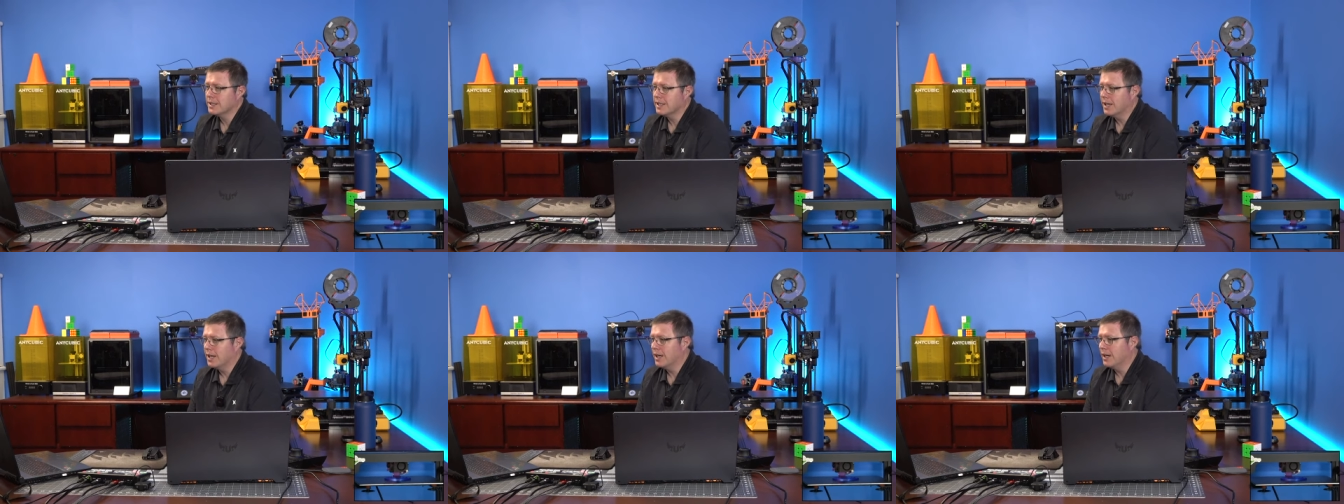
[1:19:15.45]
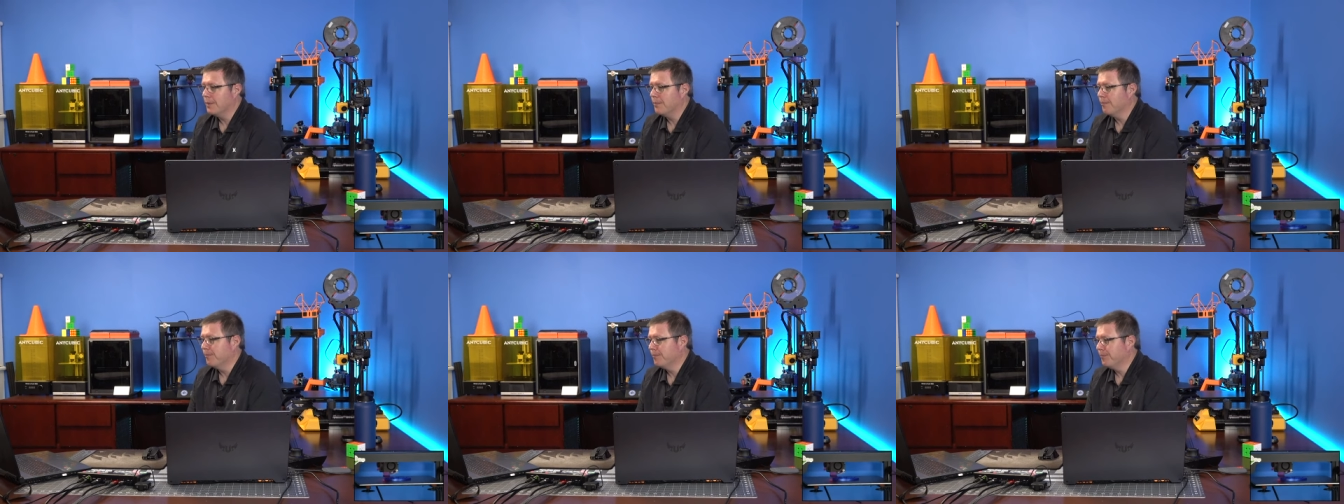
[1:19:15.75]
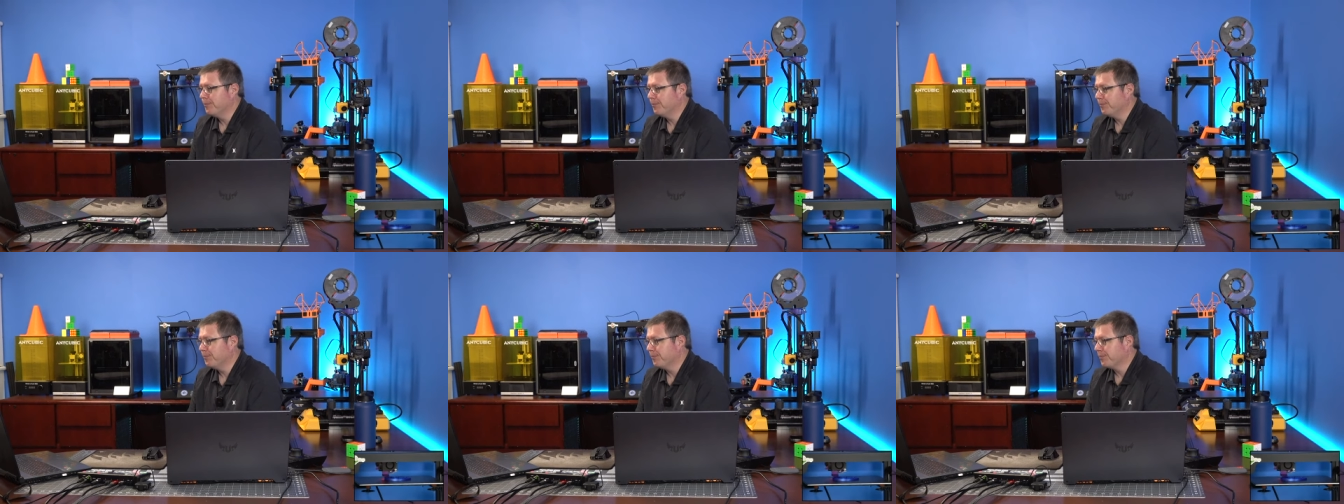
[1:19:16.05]
Um,
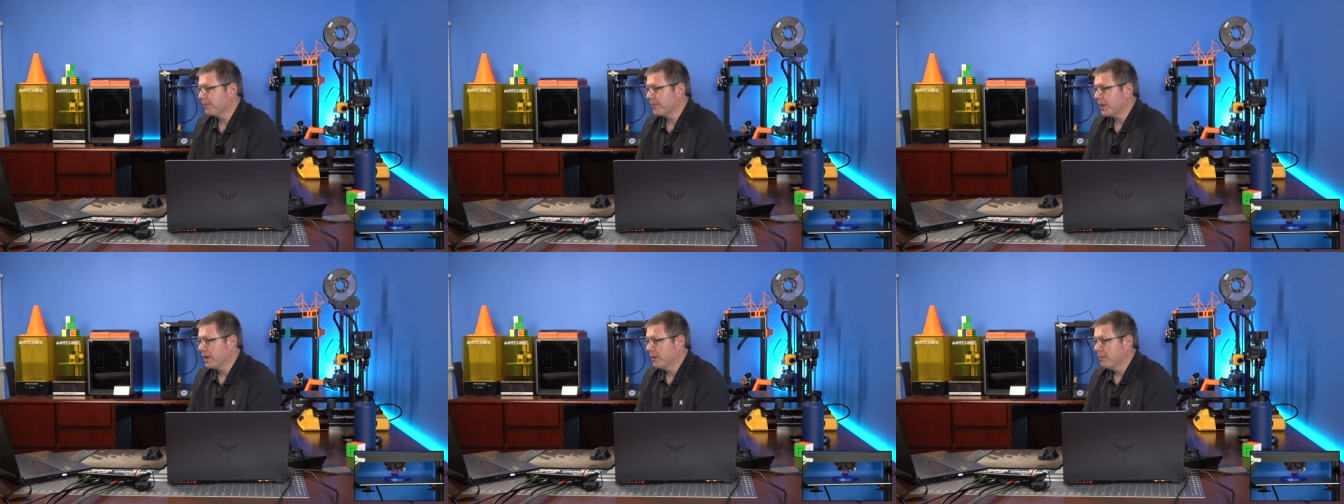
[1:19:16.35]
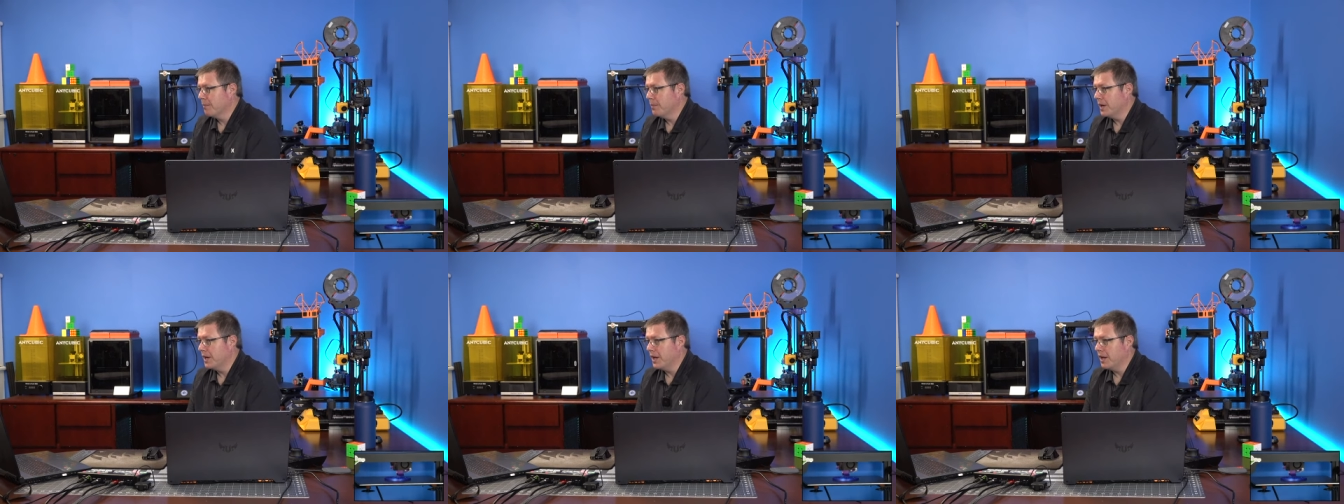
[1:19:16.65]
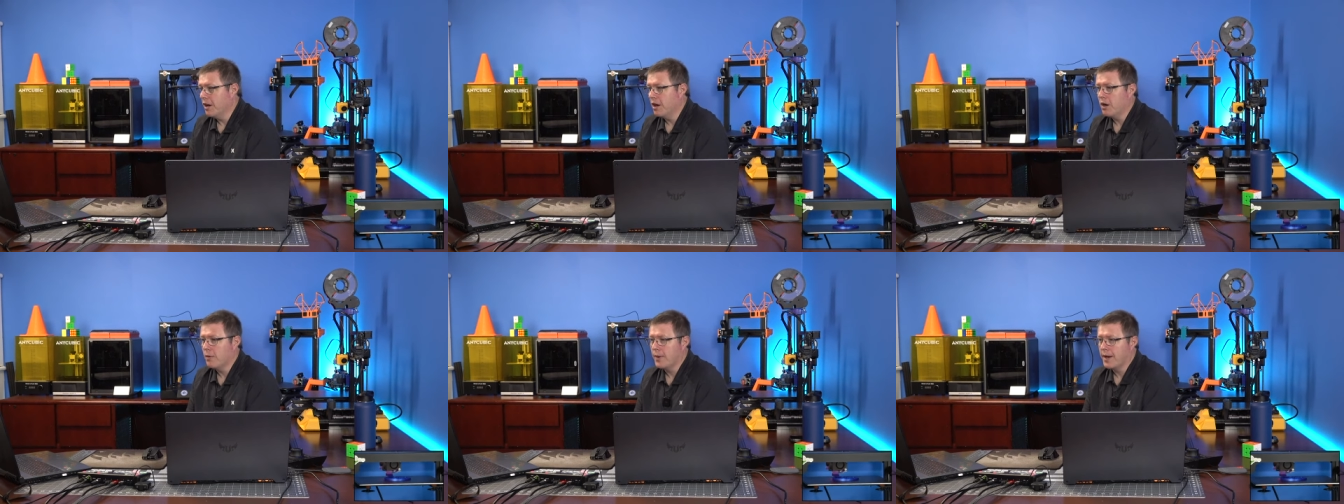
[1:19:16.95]
but
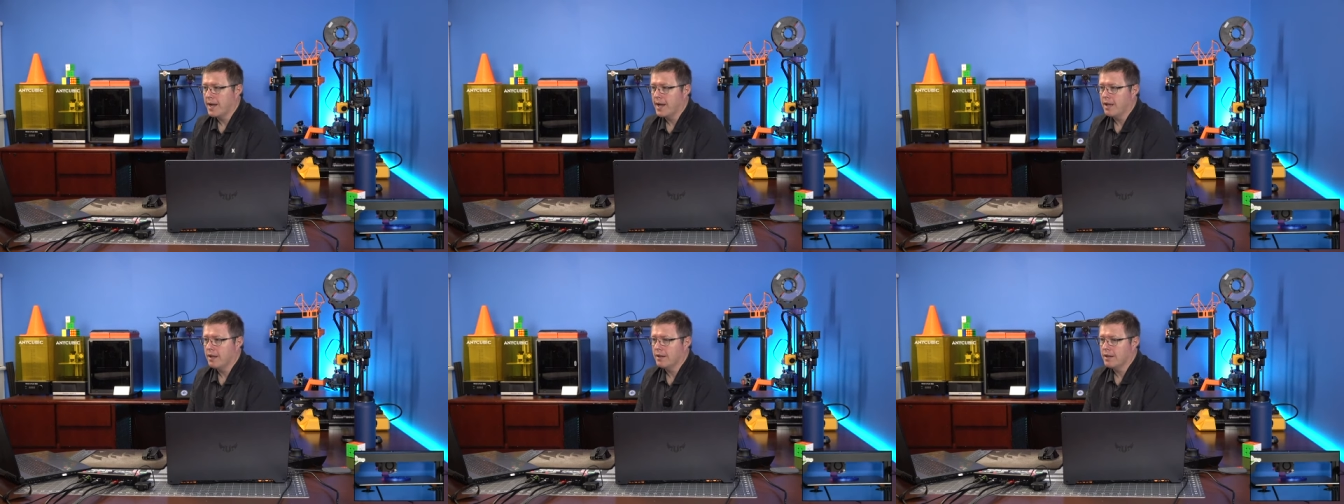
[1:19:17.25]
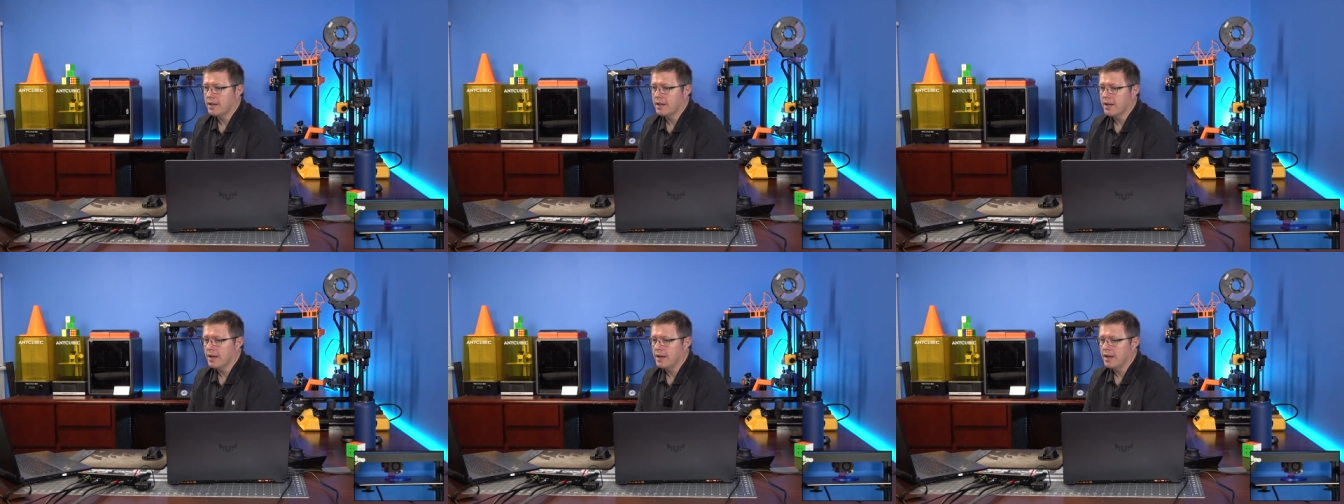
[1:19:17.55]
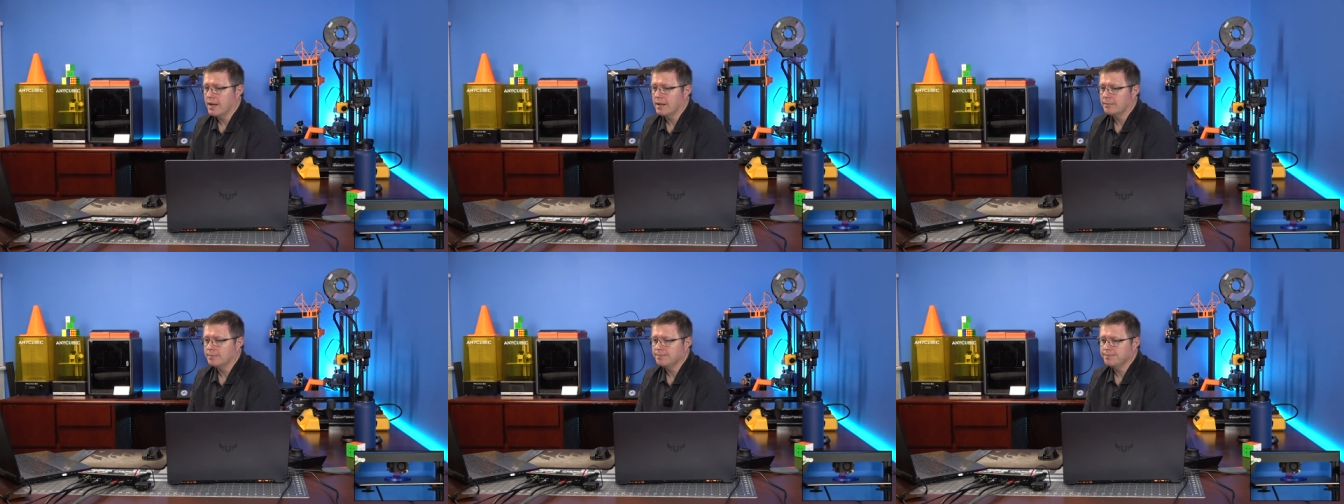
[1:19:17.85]
in all reality,
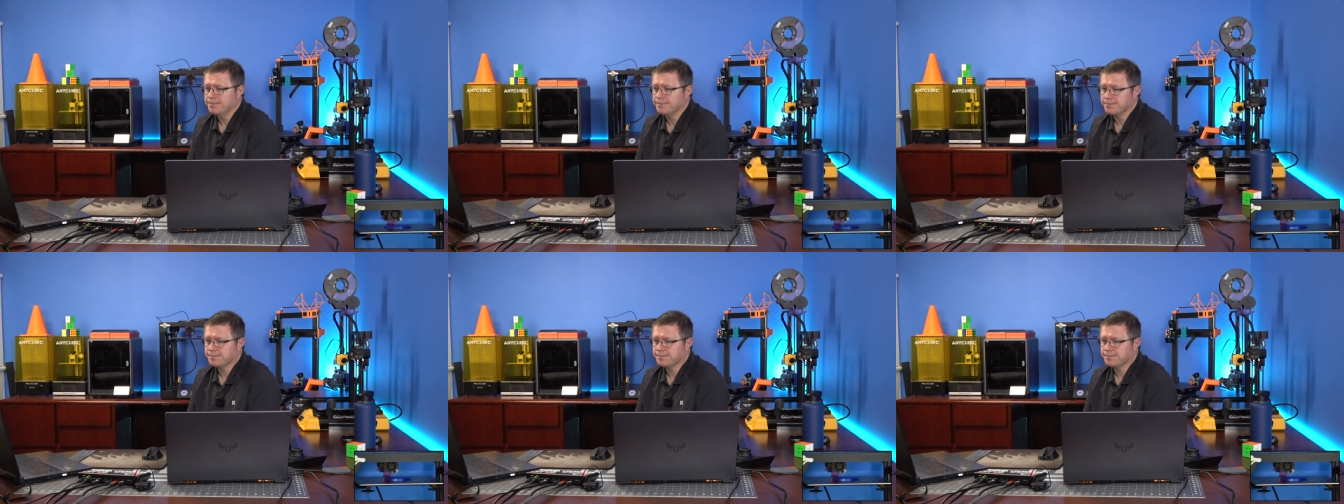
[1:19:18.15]
um,